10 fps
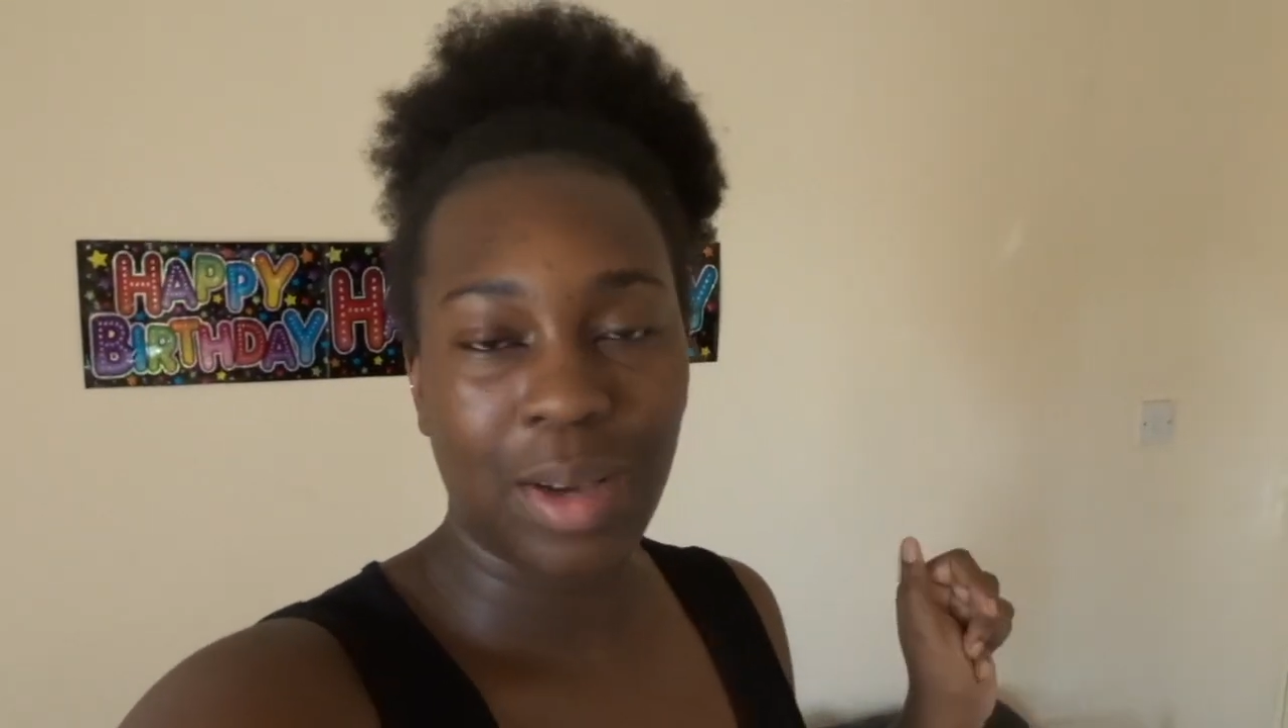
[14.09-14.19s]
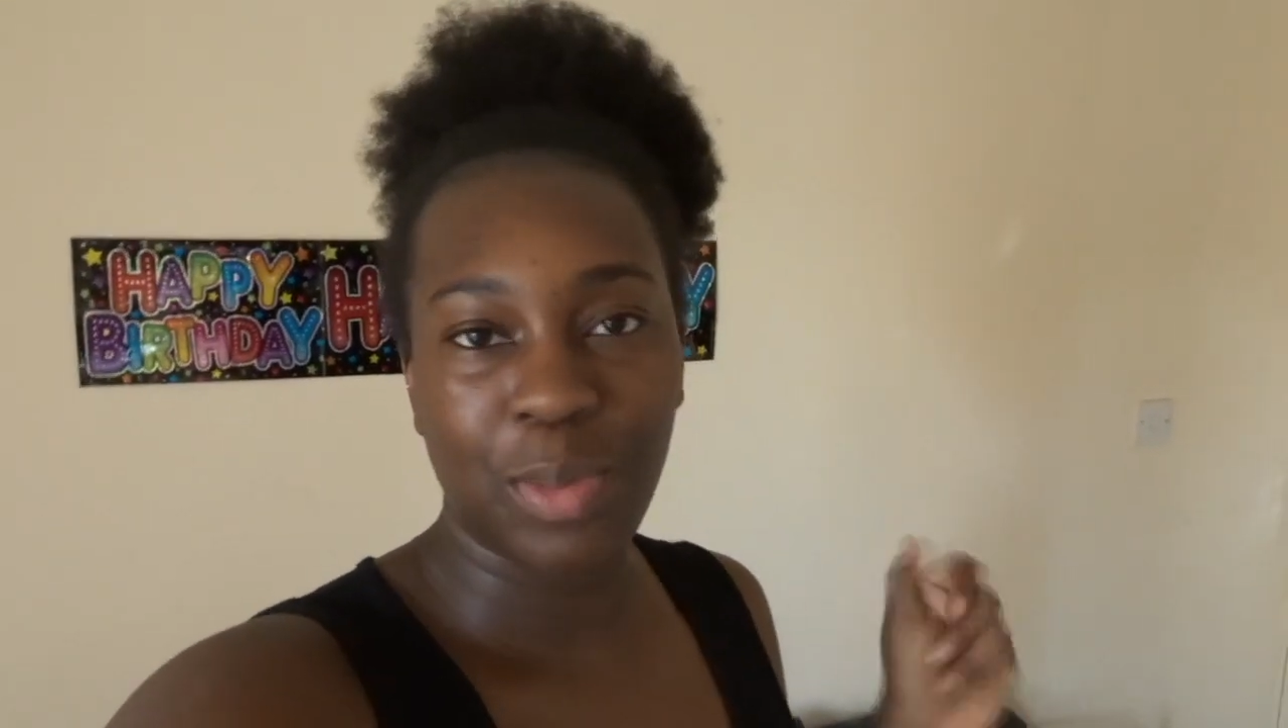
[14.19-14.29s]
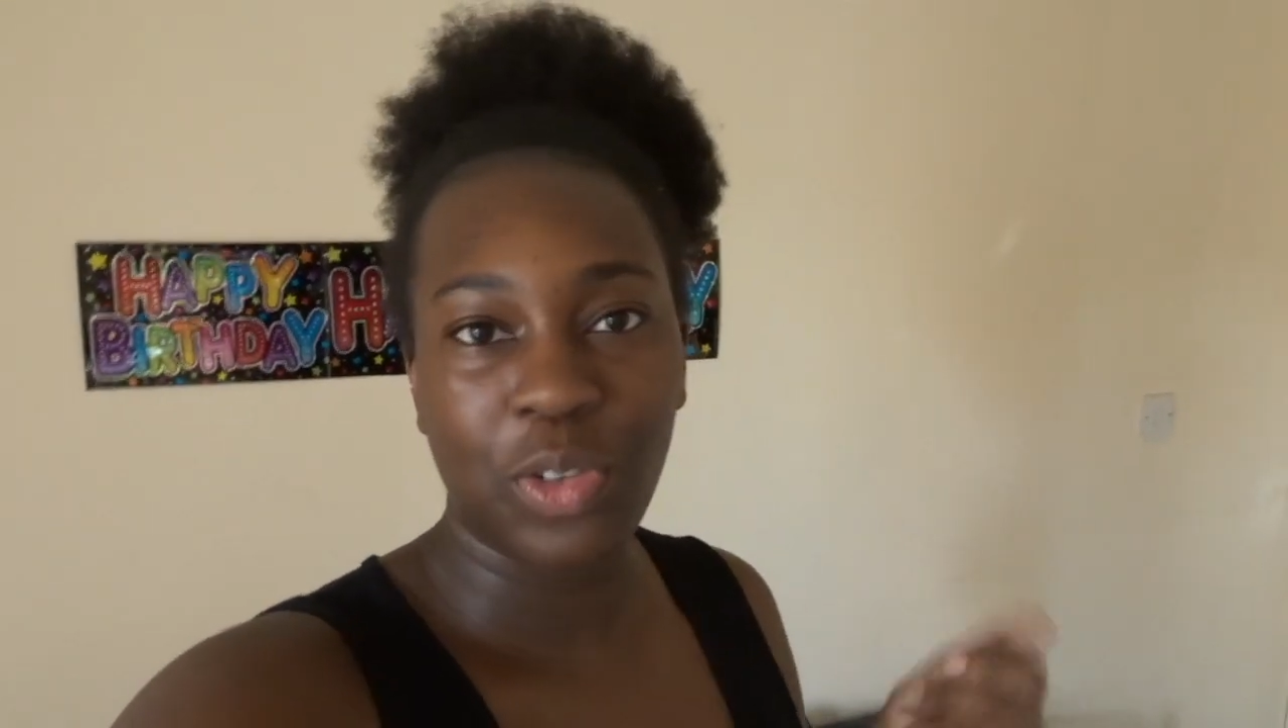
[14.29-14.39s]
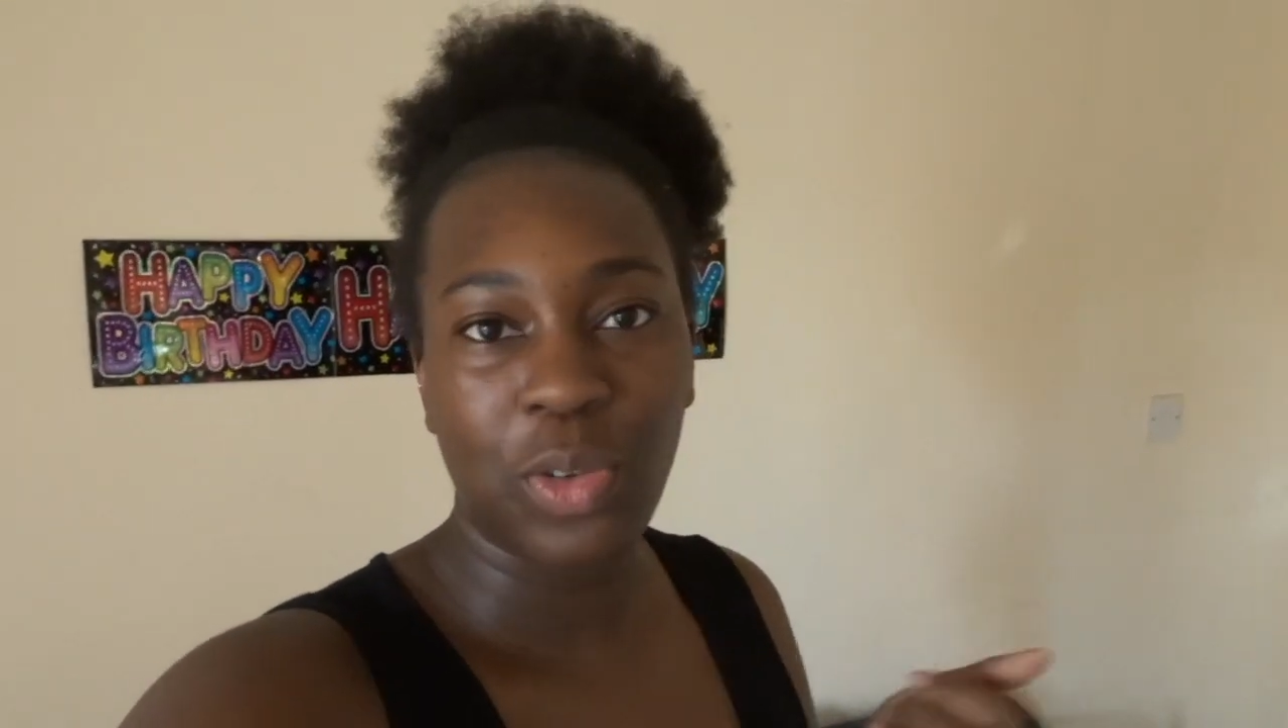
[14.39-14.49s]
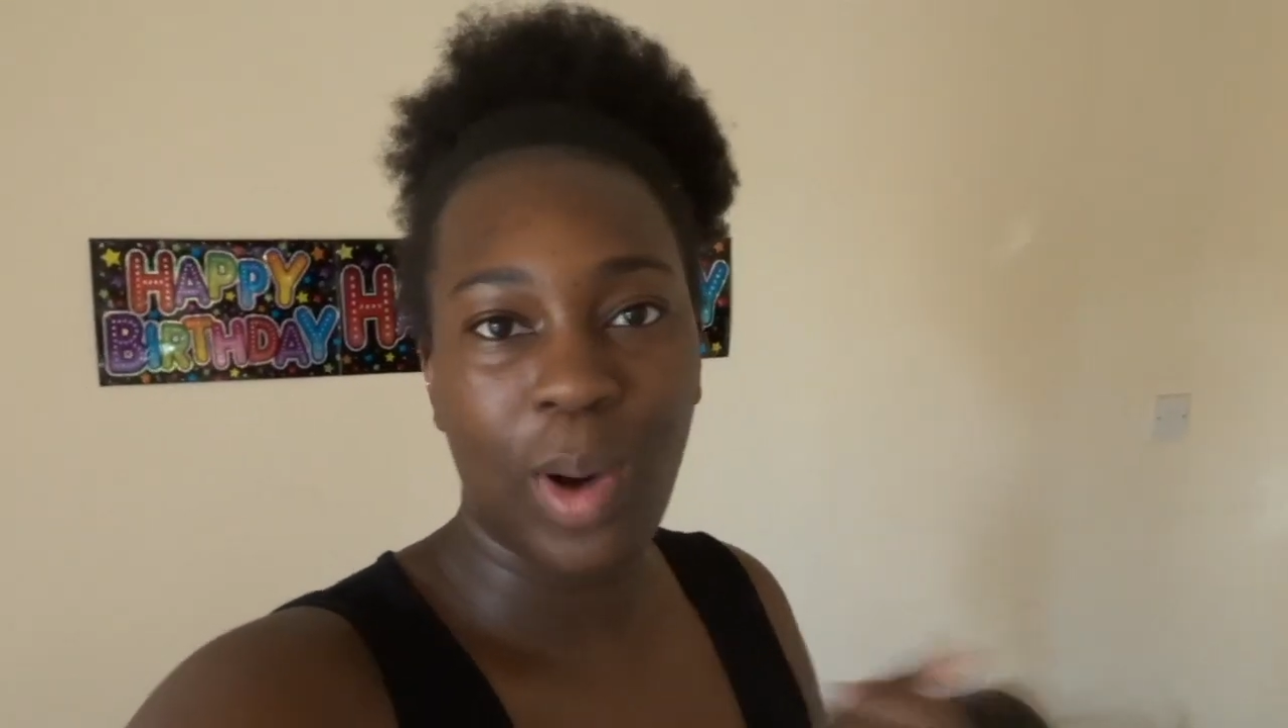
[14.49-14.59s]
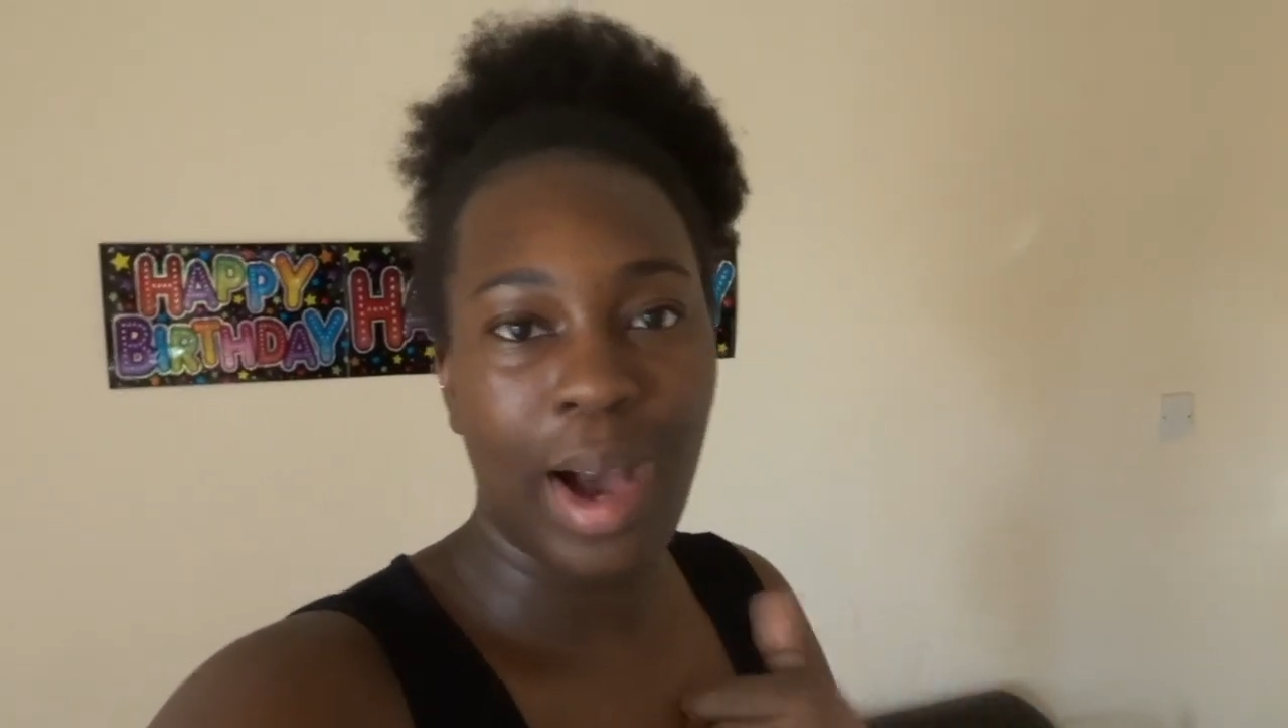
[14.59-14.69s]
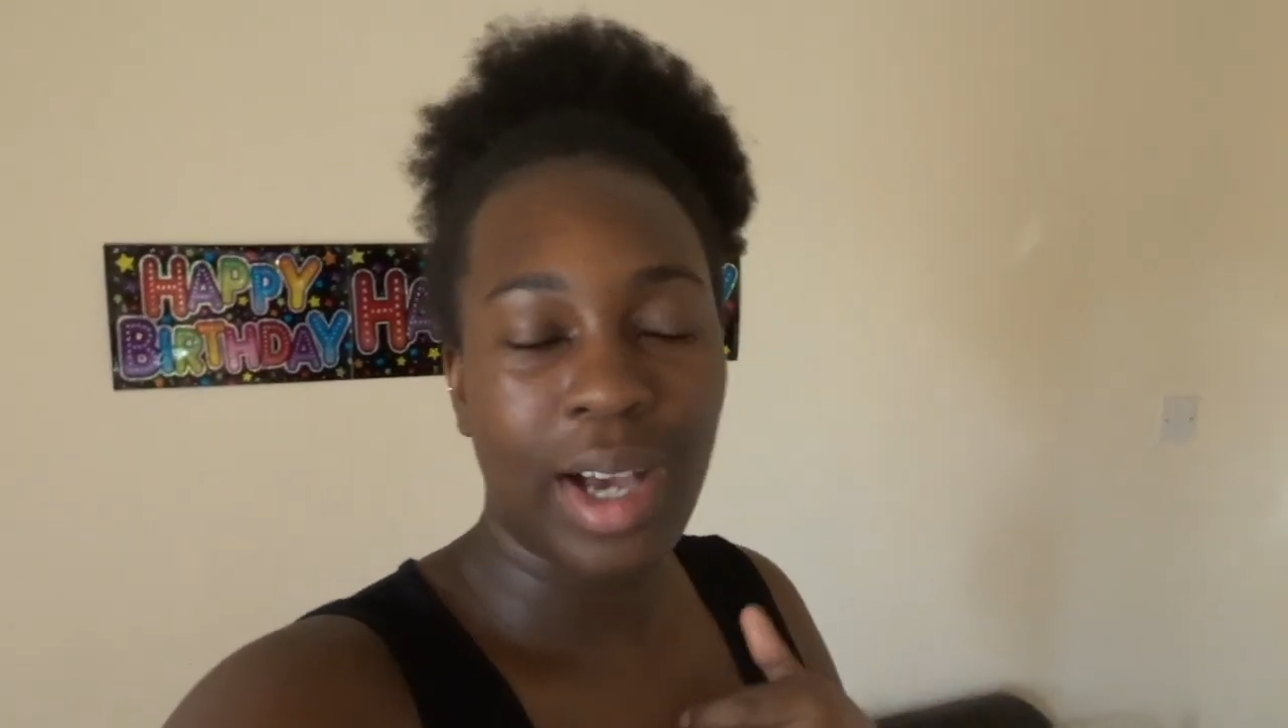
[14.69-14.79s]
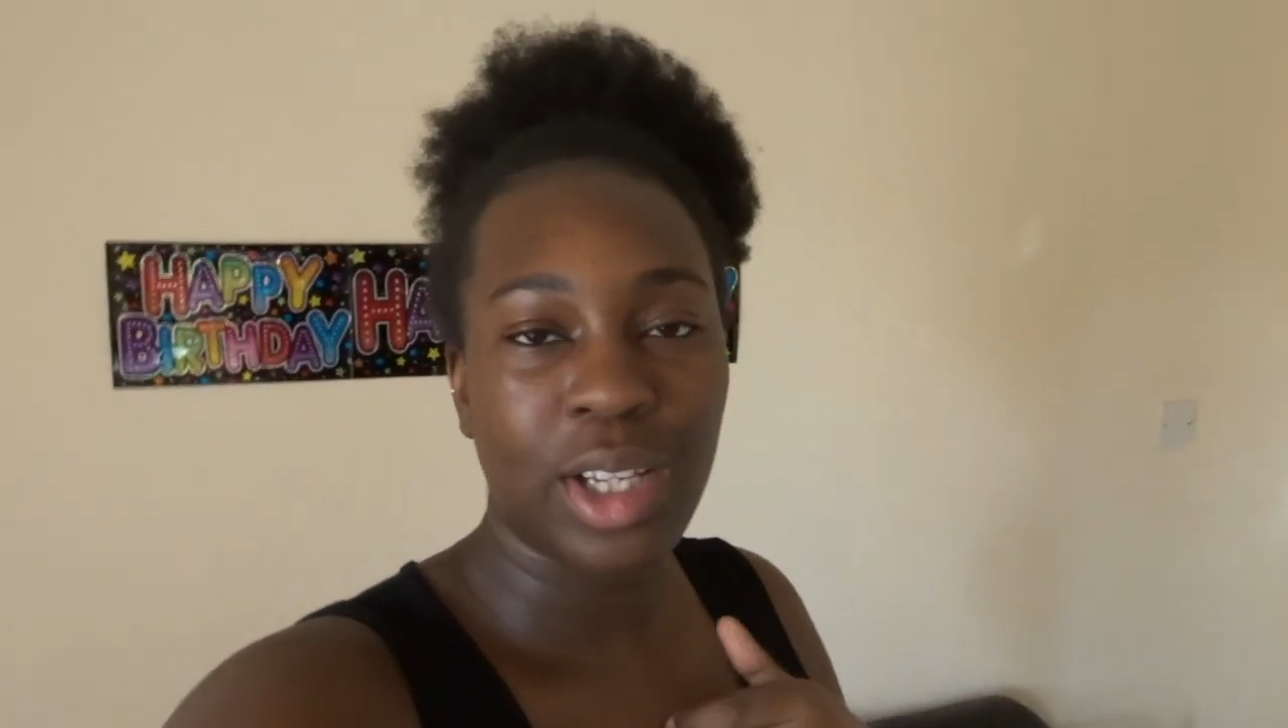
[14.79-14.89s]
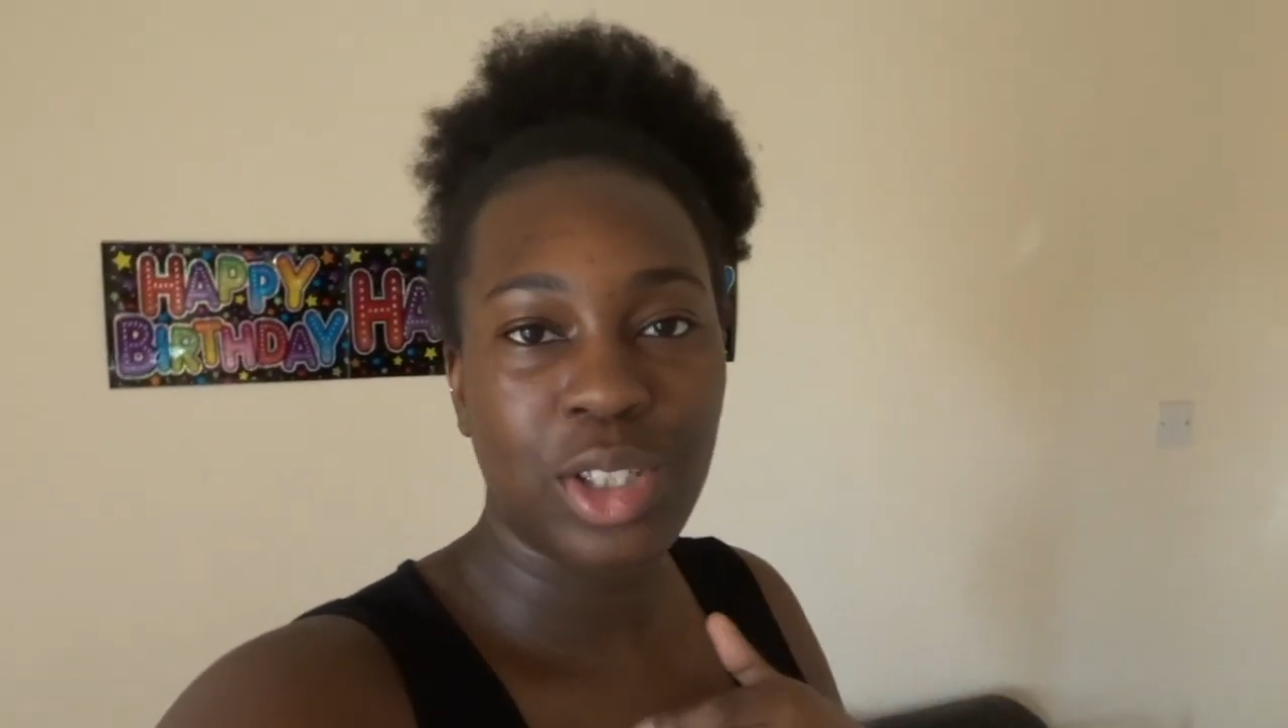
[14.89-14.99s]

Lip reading: I'm off work,